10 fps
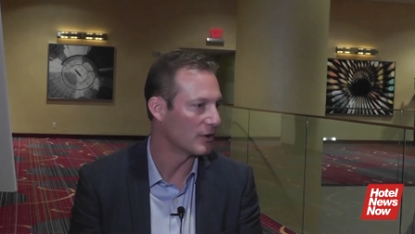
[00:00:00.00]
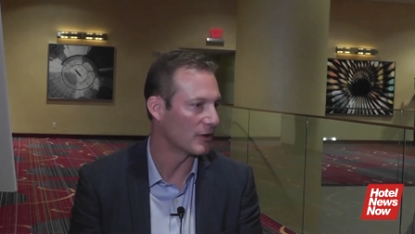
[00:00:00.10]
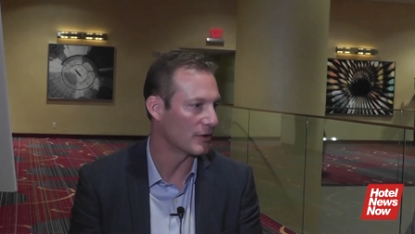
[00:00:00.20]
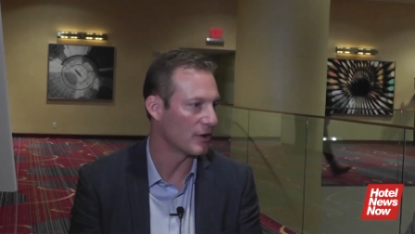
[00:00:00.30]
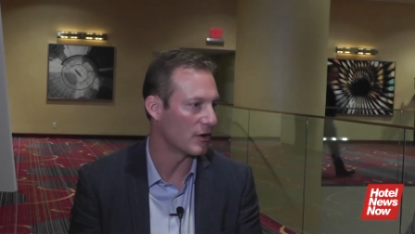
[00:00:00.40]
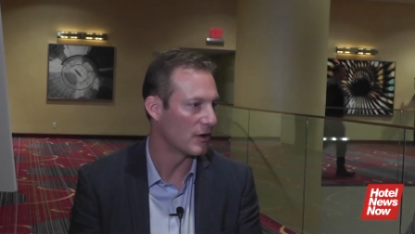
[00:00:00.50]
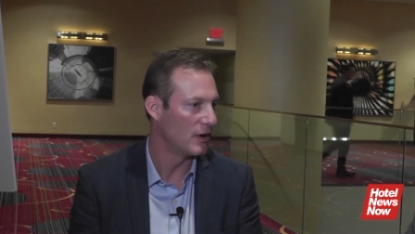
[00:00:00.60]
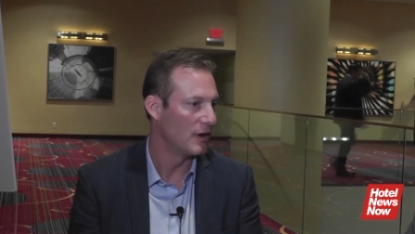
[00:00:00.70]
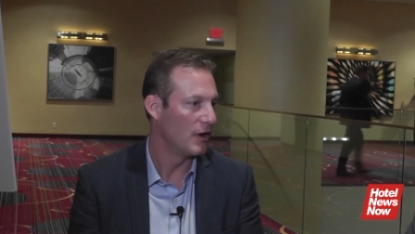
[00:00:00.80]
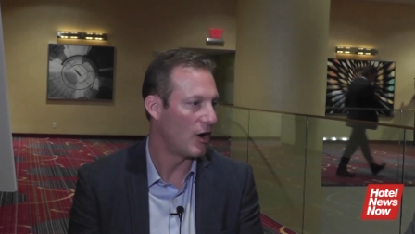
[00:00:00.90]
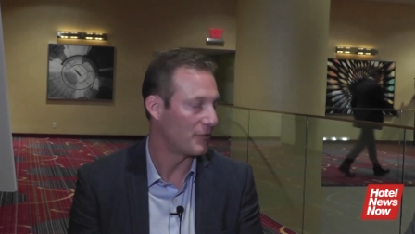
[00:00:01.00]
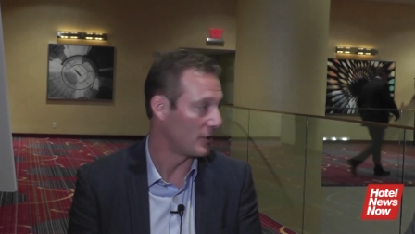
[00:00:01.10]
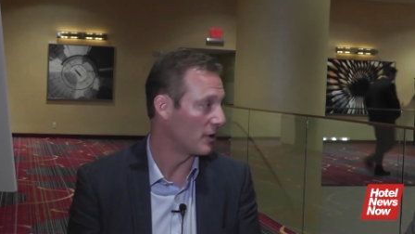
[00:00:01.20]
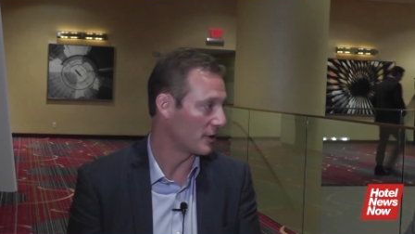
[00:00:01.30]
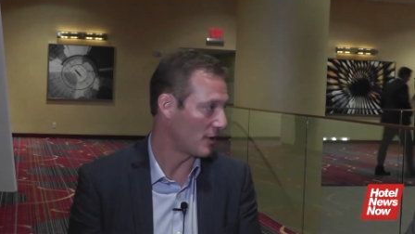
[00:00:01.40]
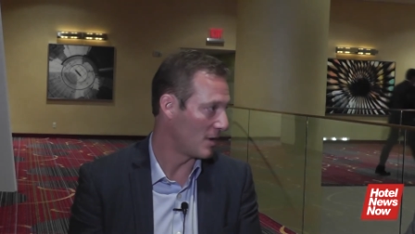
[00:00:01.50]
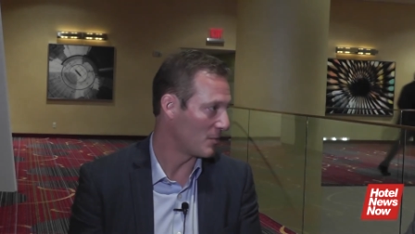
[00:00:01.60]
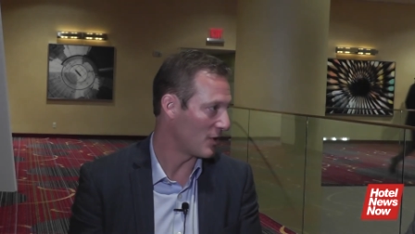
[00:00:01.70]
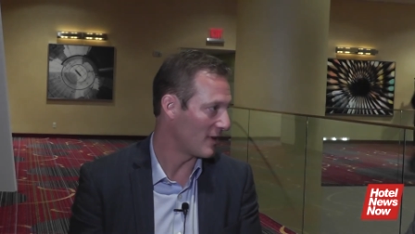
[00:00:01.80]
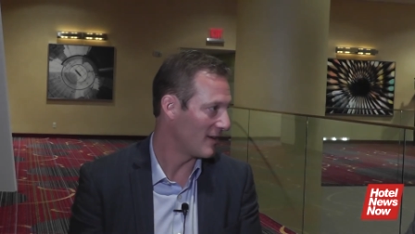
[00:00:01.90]
you're, you're often
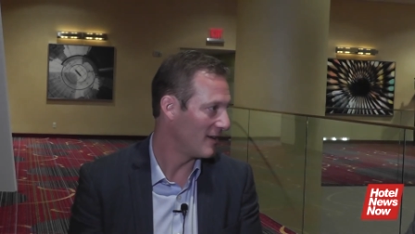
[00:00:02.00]
unencumbered